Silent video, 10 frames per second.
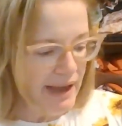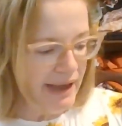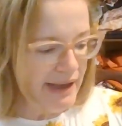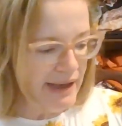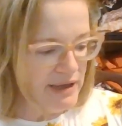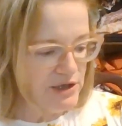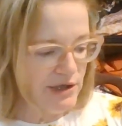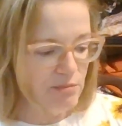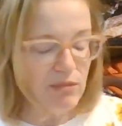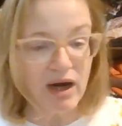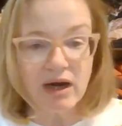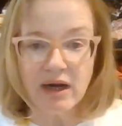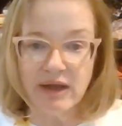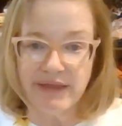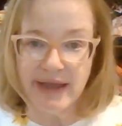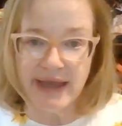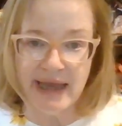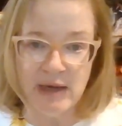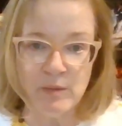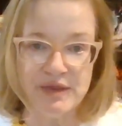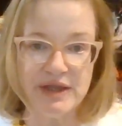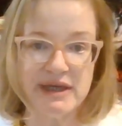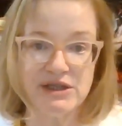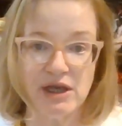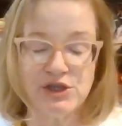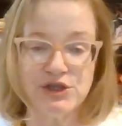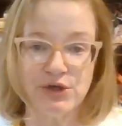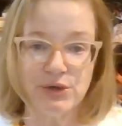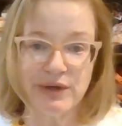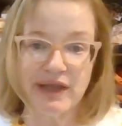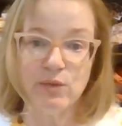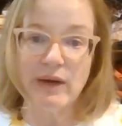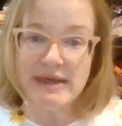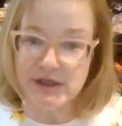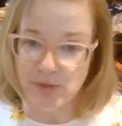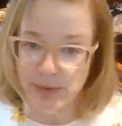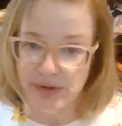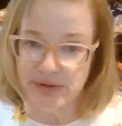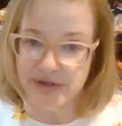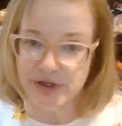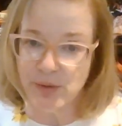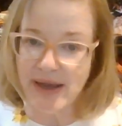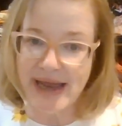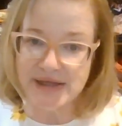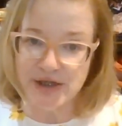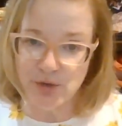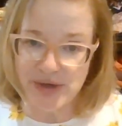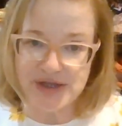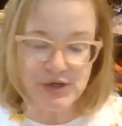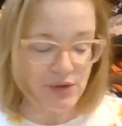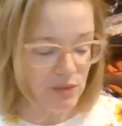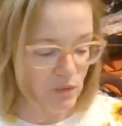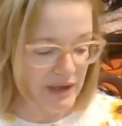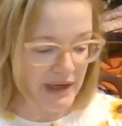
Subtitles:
And the marker that came with it is also erasable. So it has an eraser on one